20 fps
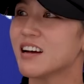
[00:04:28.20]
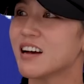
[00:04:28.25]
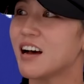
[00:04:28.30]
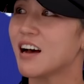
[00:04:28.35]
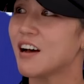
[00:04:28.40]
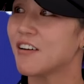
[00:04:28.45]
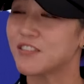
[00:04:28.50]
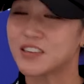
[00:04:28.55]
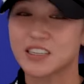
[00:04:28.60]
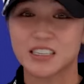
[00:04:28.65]

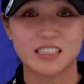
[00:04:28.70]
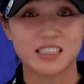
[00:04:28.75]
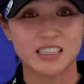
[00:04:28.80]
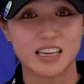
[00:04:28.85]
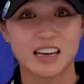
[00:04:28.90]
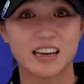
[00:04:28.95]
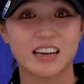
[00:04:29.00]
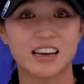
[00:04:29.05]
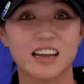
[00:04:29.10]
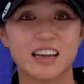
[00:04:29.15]
after
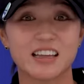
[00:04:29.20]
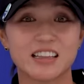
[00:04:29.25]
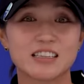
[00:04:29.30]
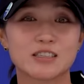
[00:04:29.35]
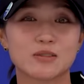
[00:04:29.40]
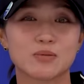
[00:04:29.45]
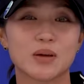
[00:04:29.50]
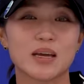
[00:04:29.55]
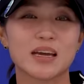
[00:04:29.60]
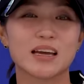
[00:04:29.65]
Sunday
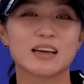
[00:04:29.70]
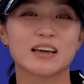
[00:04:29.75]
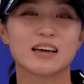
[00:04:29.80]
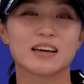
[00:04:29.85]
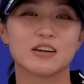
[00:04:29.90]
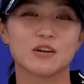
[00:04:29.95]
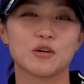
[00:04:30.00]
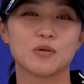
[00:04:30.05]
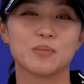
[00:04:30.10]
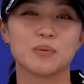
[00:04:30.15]
this week,
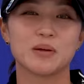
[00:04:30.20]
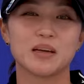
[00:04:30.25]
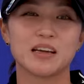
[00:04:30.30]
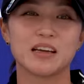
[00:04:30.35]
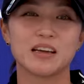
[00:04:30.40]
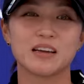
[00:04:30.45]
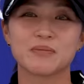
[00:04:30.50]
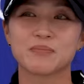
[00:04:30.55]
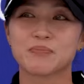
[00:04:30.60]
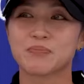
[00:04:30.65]
it will
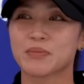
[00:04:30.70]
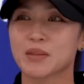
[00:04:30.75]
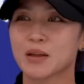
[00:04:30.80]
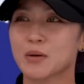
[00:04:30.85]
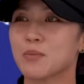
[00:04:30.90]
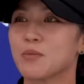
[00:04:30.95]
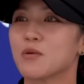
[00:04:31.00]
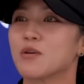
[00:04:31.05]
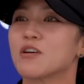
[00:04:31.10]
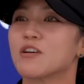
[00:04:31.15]
be
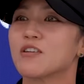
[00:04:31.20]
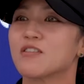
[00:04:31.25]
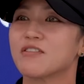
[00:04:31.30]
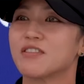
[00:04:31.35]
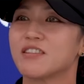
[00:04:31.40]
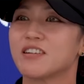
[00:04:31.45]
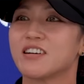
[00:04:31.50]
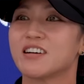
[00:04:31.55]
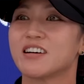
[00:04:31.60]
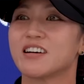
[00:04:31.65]
more of
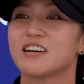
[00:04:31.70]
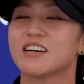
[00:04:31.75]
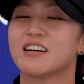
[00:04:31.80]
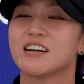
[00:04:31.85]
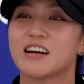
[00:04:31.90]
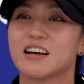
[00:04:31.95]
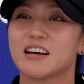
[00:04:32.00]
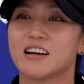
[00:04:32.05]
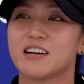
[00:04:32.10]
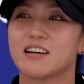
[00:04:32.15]

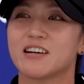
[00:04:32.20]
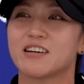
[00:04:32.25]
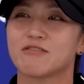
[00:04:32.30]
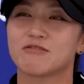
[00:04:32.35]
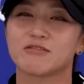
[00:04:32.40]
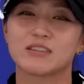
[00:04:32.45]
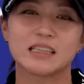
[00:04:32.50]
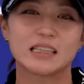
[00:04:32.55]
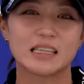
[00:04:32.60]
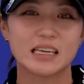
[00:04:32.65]
a
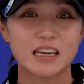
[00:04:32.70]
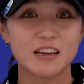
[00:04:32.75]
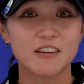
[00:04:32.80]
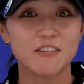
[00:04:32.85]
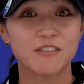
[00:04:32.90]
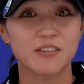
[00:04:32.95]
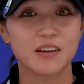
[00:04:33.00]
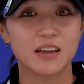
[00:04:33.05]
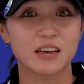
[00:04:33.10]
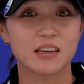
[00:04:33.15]

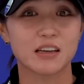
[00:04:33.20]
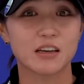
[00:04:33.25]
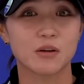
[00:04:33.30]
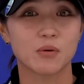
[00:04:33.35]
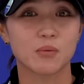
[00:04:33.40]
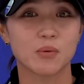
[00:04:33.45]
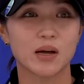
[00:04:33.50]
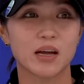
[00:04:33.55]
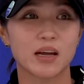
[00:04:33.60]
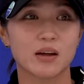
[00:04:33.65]
relief, and in
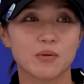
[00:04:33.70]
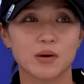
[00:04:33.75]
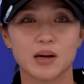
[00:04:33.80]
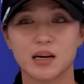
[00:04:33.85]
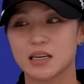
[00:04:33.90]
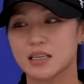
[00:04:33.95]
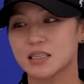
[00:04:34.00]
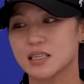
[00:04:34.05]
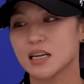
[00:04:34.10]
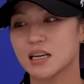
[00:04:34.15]
a way where I
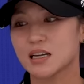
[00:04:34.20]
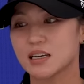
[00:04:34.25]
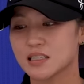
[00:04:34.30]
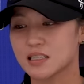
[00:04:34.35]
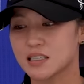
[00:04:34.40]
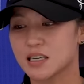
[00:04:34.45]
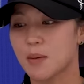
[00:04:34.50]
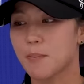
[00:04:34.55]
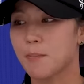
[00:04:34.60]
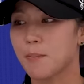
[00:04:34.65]
can take a
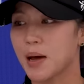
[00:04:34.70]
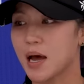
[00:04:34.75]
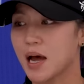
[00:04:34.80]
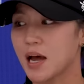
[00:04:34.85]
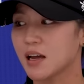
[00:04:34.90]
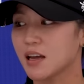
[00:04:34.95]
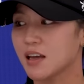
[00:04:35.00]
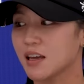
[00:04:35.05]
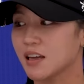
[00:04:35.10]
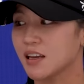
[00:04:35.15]
step
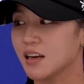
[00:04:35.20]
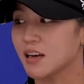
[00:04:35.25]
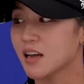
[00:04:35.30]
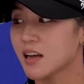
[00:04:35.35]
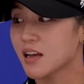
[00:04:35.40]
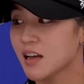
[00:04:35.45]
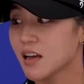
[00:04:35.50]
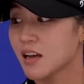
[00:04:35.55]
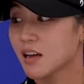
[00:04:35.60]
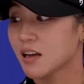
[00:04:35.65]
back and
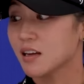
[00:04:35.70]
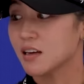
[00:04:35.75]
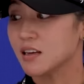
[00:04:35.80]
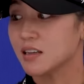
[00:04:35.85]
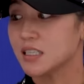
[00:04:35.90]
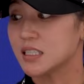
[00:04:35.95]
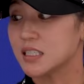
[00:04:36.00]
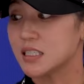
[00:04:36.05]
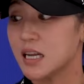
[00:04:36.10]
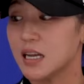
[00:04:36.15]
kind
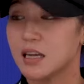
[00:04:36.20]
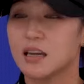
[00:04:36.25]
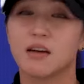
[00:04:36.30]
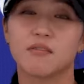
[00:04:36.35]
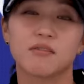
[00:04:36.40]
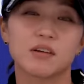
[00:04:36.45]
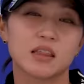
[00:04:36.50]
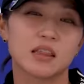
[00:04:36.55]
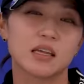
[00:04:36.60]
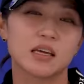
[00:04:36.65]
of take
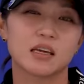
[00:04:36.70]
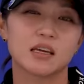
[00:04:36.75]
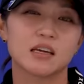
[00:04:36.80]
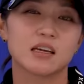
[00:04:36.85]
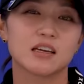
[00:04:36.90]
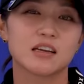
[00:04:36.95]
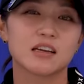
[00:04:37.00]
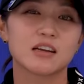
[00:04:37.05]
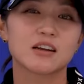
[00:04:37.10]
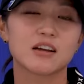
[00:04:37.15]
everything
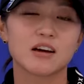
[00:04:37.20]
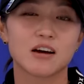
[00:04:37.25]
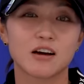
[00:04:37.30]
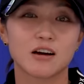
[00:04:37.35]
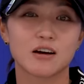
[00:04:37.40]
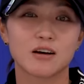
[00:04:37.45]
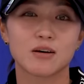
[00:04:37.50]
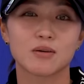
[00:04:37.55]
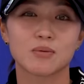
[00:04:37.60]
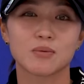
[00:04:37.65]
in.
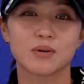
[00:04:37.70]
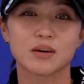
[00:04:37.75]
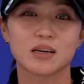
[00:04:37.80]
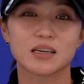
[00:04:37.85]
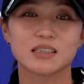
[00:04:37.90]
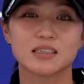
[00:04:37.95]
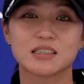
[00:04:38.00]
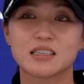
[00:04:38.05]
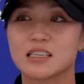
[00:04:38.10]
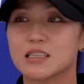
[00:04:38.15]

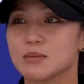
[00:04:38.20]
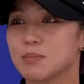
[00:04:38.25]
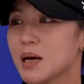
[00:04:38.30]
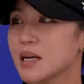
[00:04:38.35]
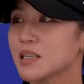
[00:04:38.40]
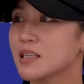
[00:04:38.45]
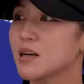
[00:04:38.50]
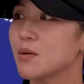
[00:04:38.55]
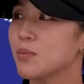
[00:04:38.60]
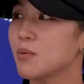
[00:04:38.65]
Whereas these
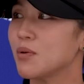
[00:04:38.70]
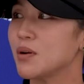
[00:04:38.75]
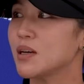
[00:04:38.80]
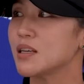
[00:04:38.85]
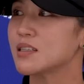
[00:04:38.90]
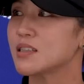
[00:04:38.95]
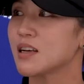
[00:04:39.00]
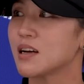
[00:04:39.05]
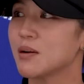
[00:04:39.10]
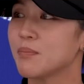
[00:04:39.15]
past couple
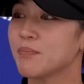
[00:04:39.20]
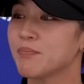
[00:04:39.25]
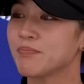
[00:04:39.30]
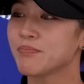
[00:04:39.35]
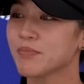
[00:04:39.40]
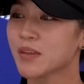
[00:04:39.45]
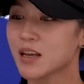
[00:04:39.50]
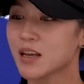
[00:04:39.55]
weeks, I'm